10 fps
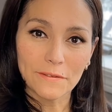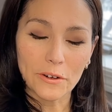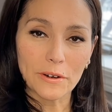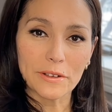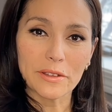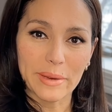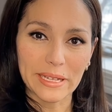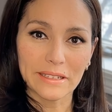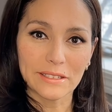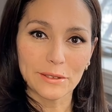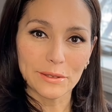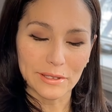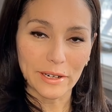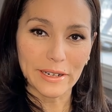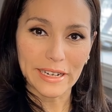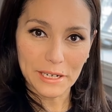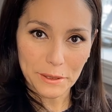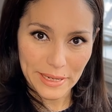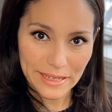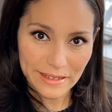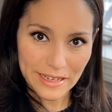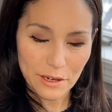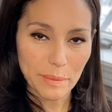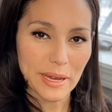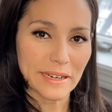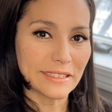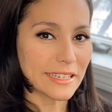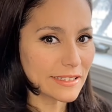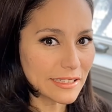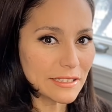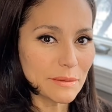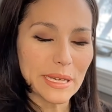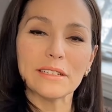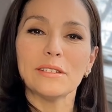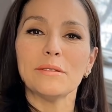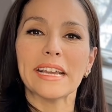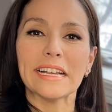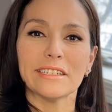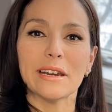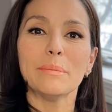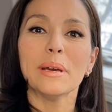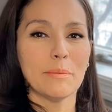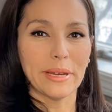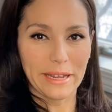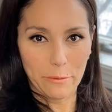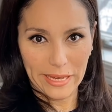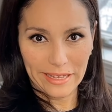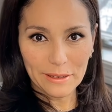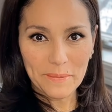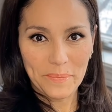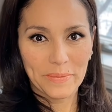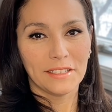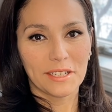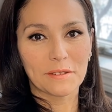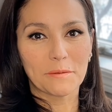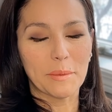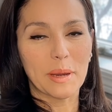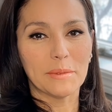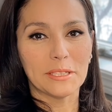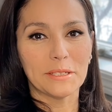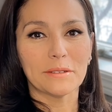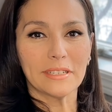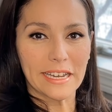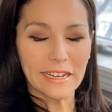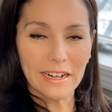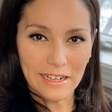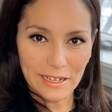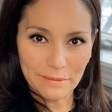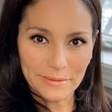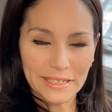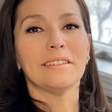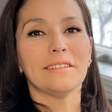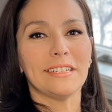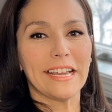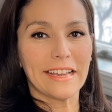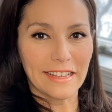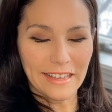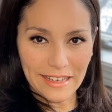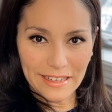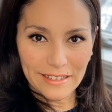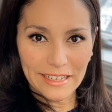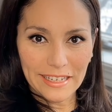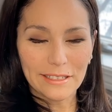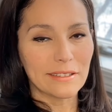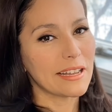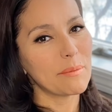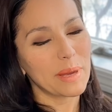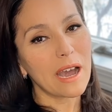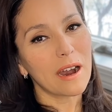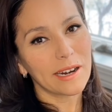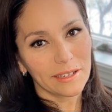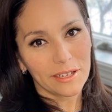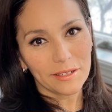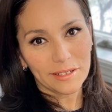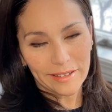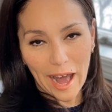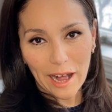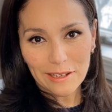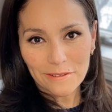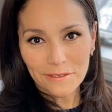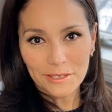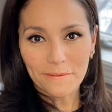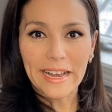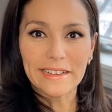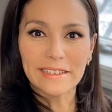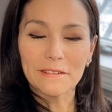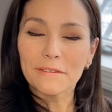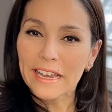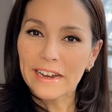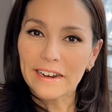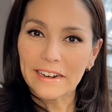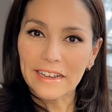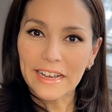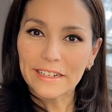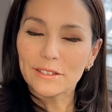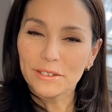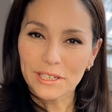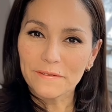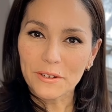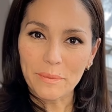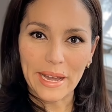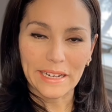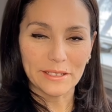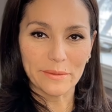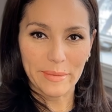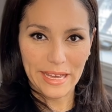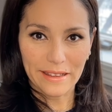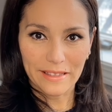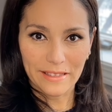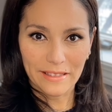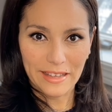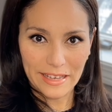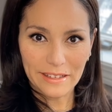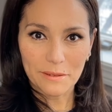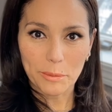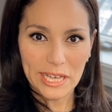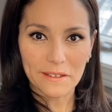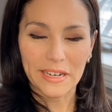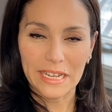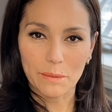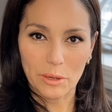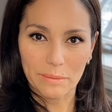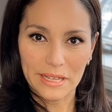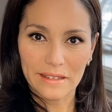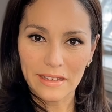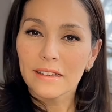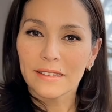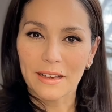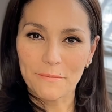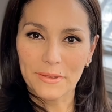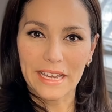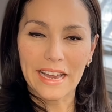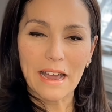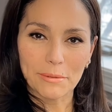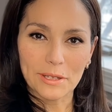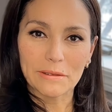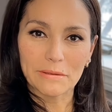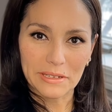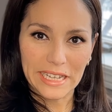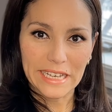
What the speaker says: for the milk to start increasing. Your body takes a little bit to catch up, but it will. Just remember to stay calm, to take it easy, to not be hard on yourself, to find self-care, and to shift your mind to make these breastfeeding moments something absolutely